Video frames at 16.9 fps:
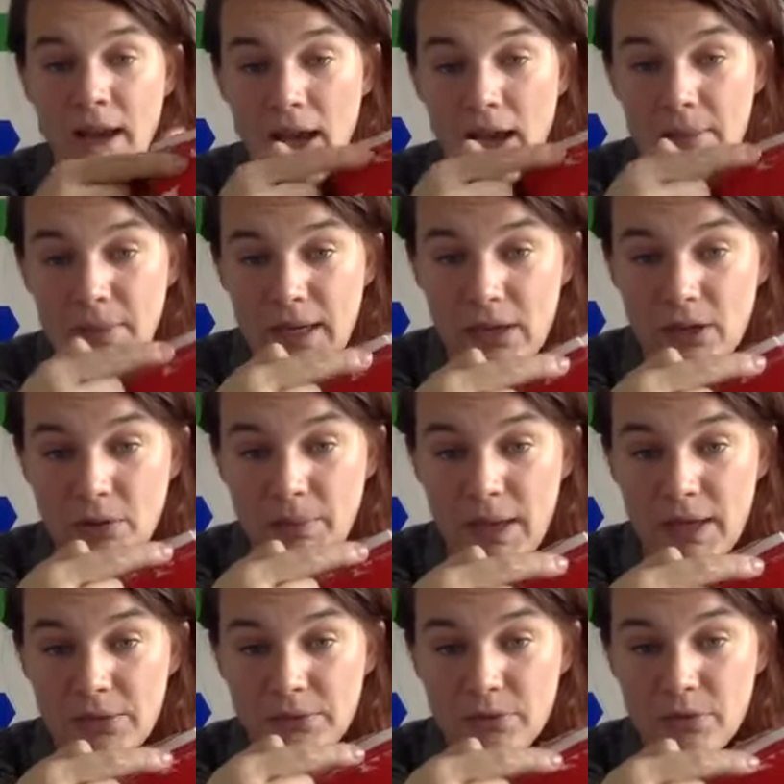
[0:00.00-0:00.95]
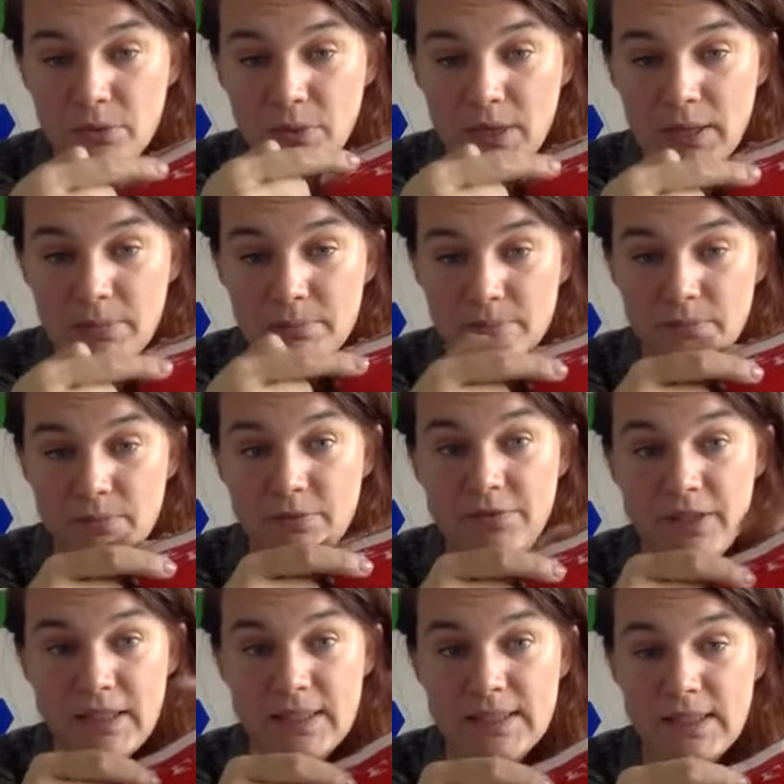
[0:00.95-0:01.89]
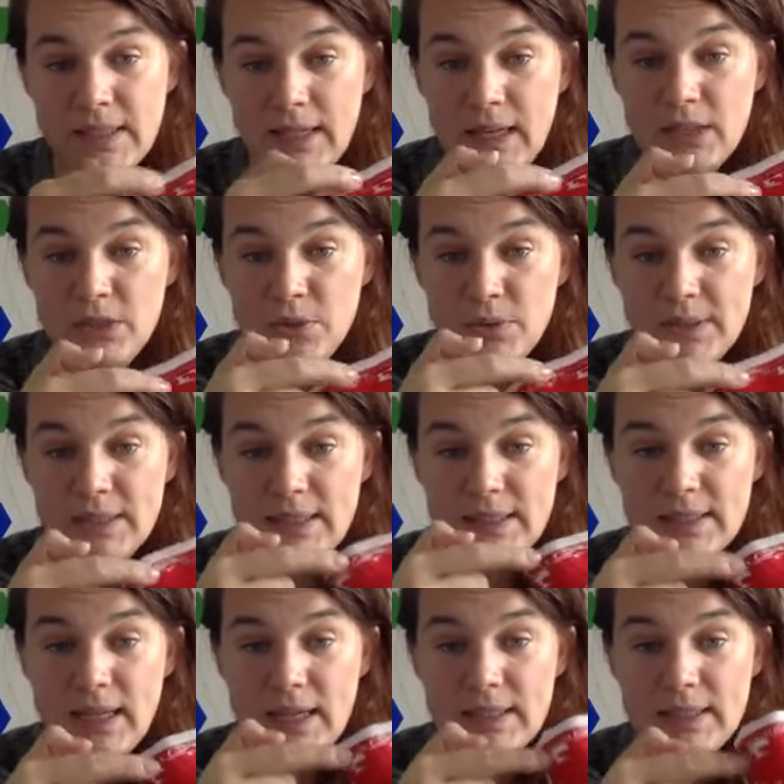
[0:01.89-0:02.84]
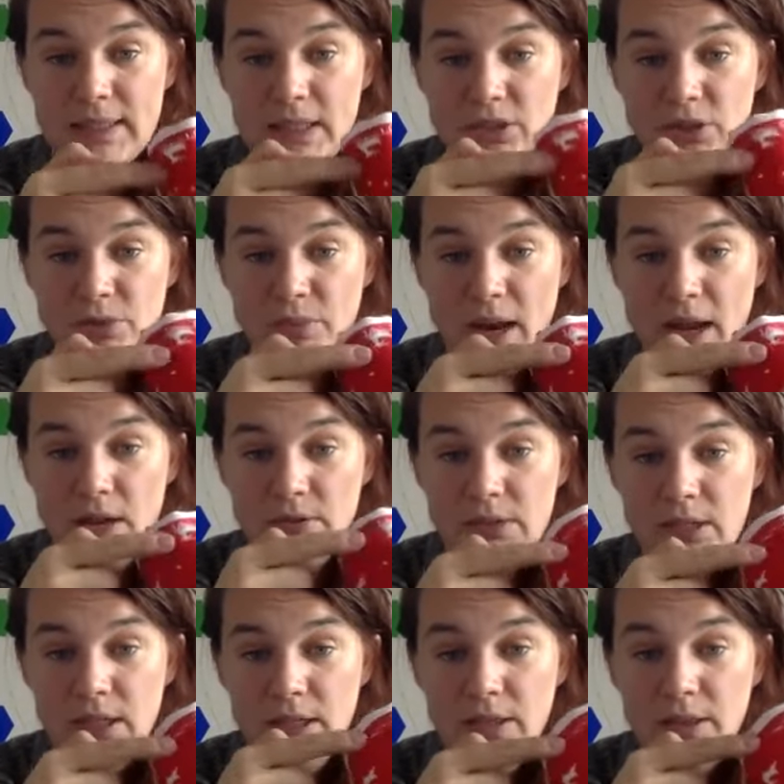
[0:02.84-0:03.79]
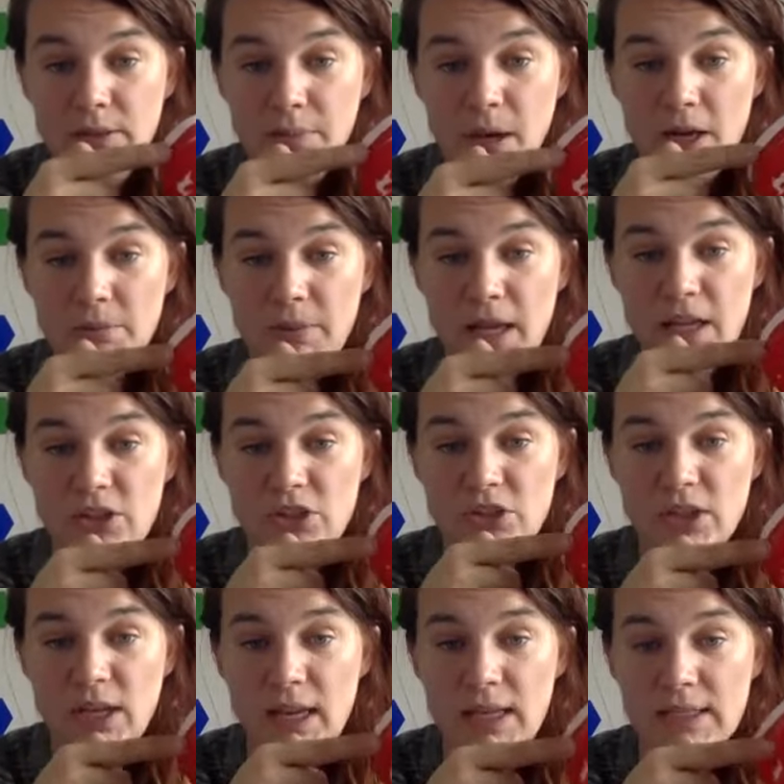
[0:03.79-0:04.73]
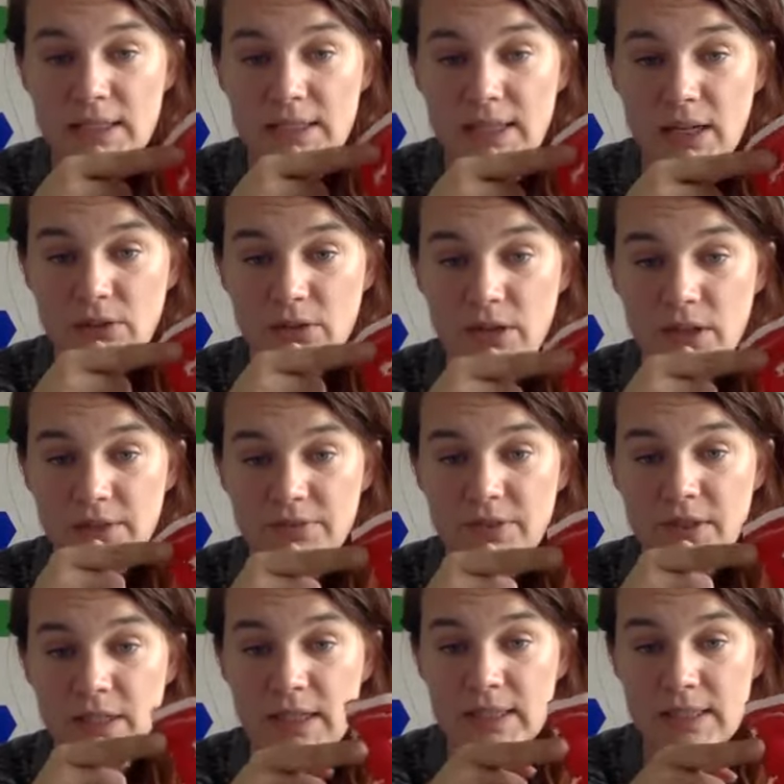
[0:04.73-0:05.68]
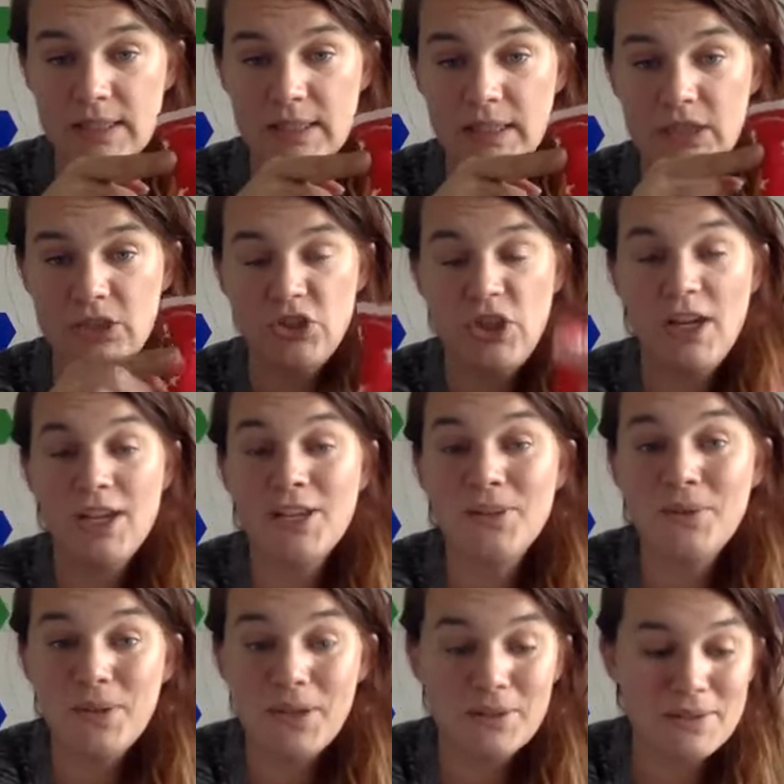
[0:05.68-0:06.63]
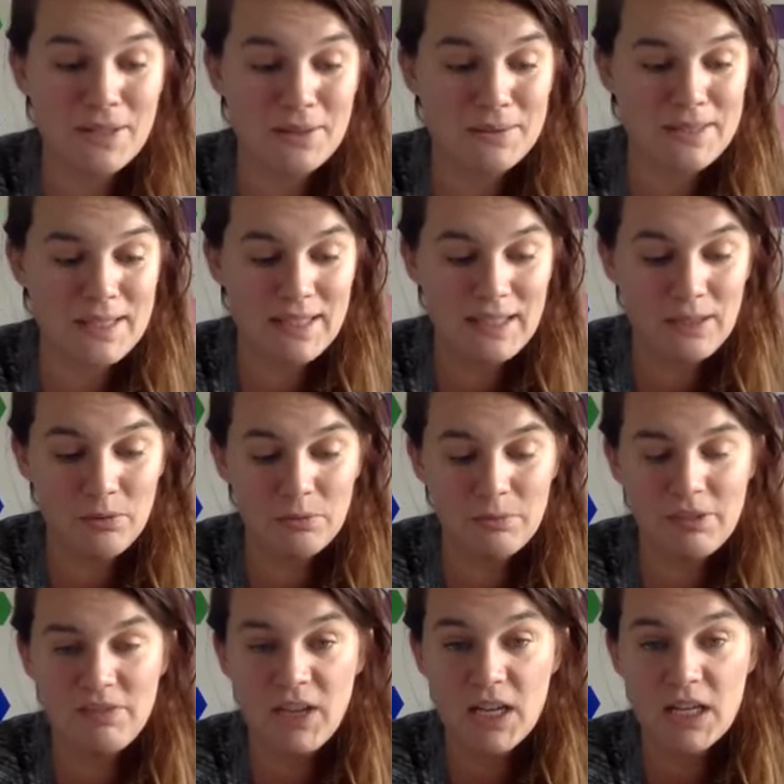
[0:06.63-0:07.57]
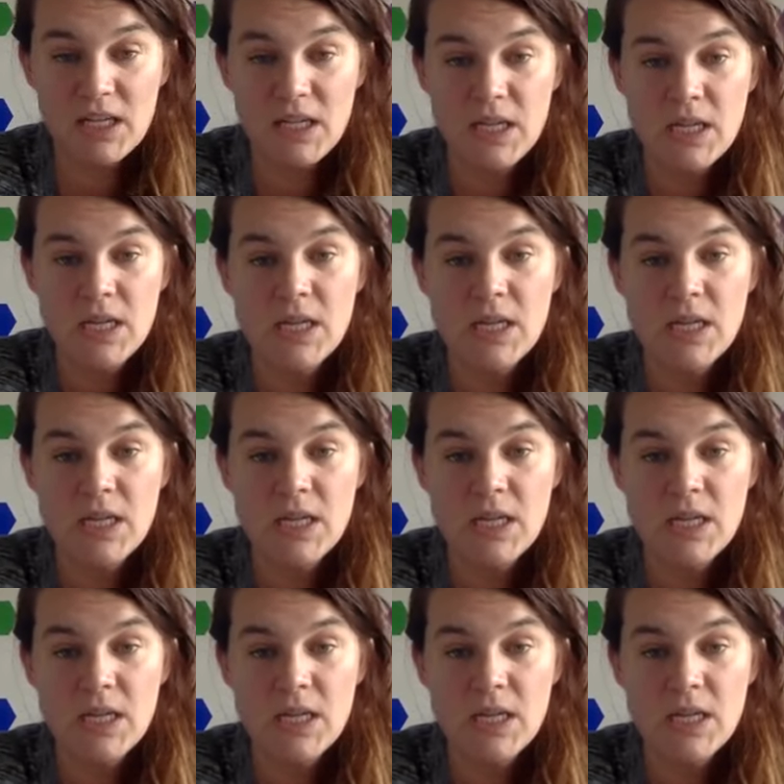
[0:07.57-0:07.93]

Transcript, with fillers: I might go back through when I fix it and do a zigzag stitch around the bottom edge as a decorative stitch. And you know what else I was thinking would be fun?